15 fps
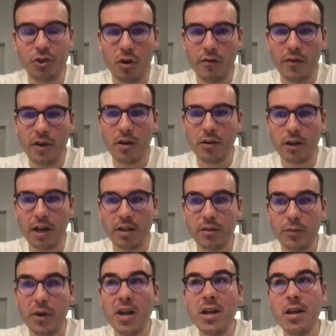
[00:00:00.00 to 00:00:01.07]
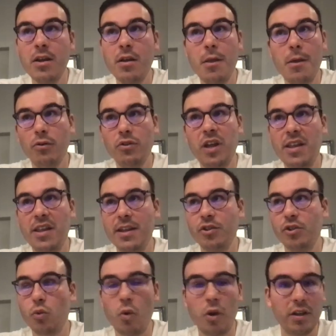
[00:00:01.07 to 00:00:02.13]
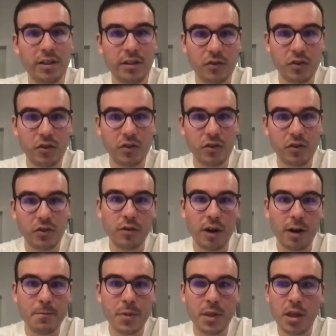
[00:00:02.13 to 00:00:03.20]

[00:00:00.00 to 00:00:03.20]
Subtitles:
of our customer. Also, I think just quality of service, right?